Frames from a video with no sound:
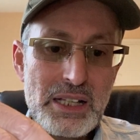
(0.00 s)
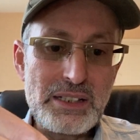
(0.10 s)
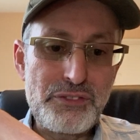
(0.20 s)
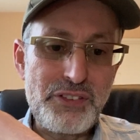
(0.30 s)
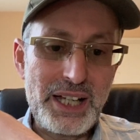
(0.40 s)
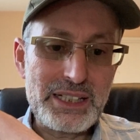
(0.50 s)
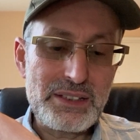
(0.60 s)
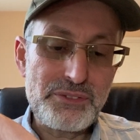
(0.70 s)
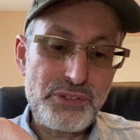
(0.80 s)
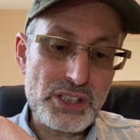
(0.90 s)
The
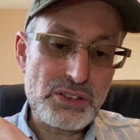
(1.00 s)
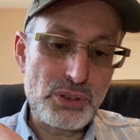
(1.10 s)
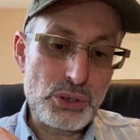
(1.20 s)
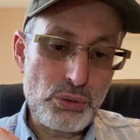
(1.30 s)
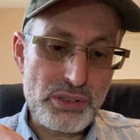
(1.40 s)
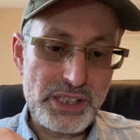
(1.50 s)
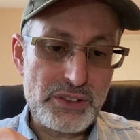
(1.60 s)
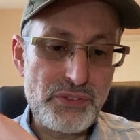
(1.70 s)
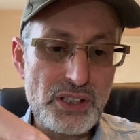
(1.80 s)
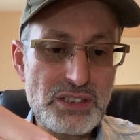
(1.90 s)
fact, first of all, 2
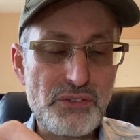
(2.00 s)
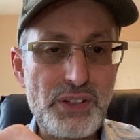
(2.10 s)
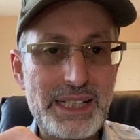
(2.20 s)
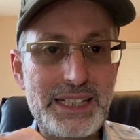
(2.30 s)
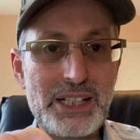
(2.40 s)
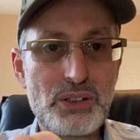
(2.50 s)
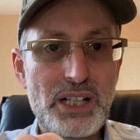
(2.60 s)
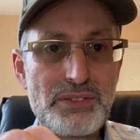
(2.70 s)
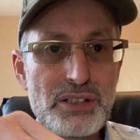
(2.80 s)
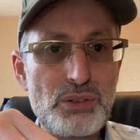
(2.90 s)
things. First, the fact that you don't
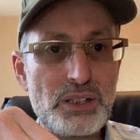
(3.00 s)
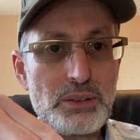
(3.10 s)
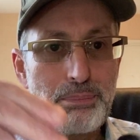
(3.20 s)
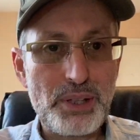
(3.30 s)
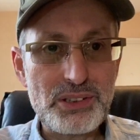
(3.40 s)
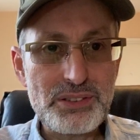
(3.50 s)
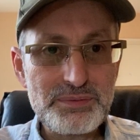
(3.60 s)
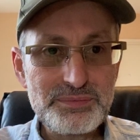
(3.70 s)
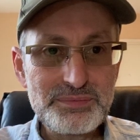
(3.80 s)
have to throw out the pod.